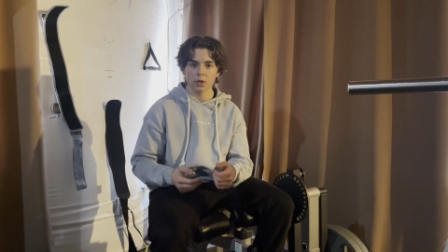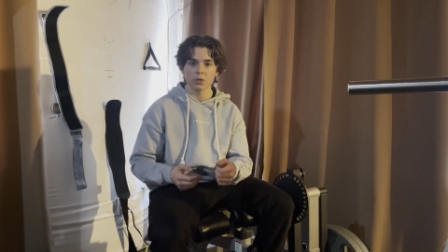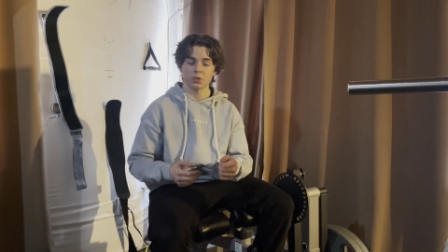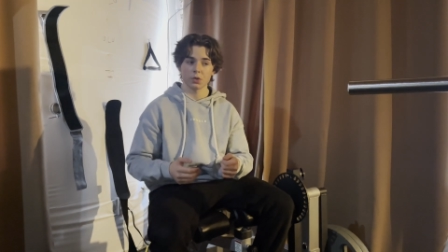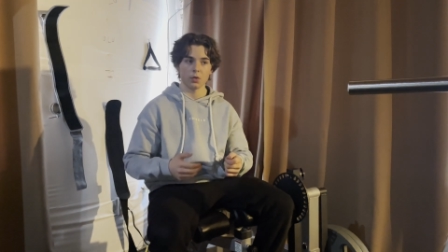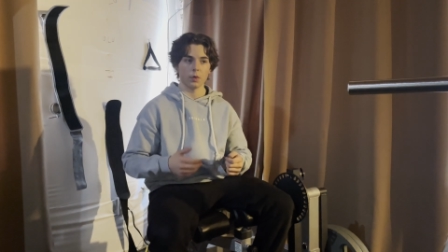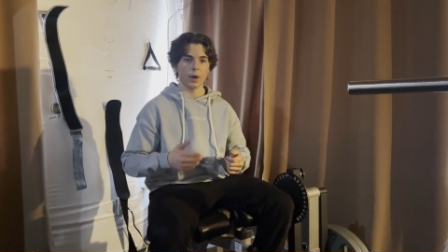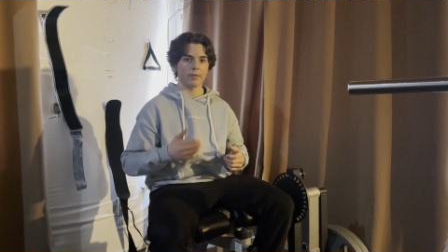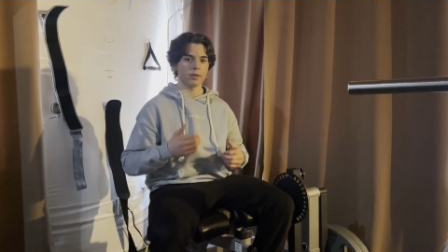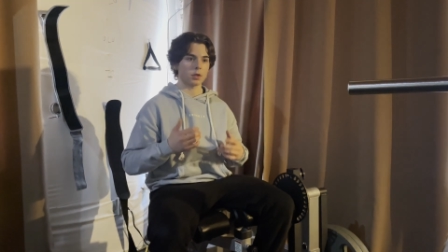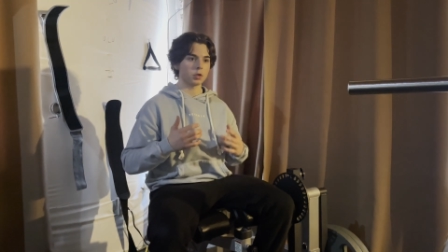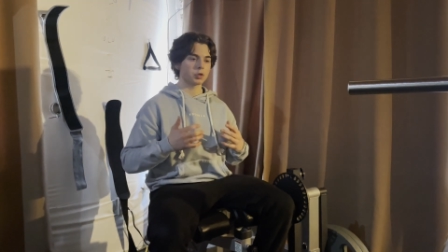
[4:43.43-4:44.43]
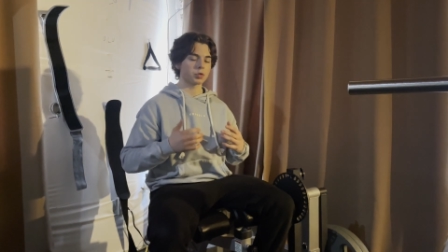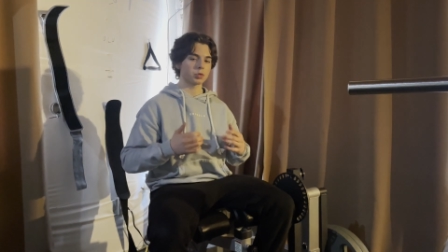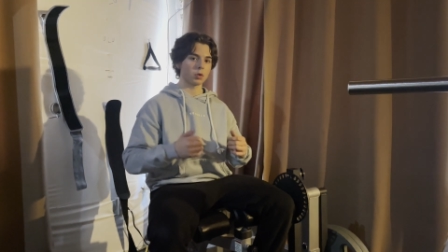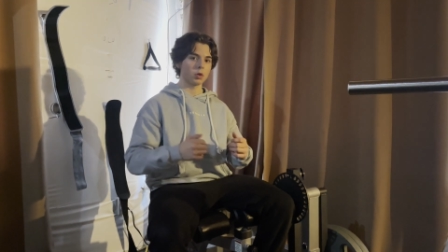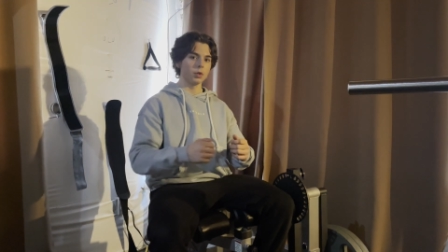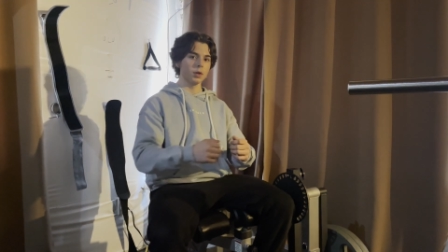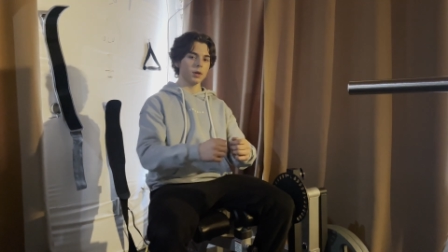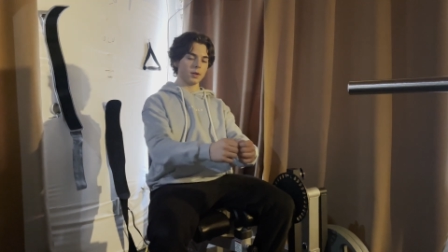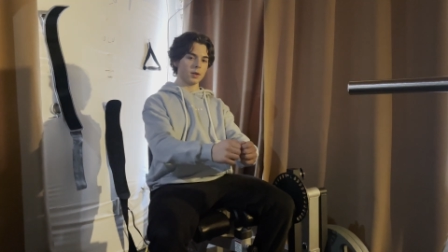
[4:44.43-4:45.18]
so you have it controlled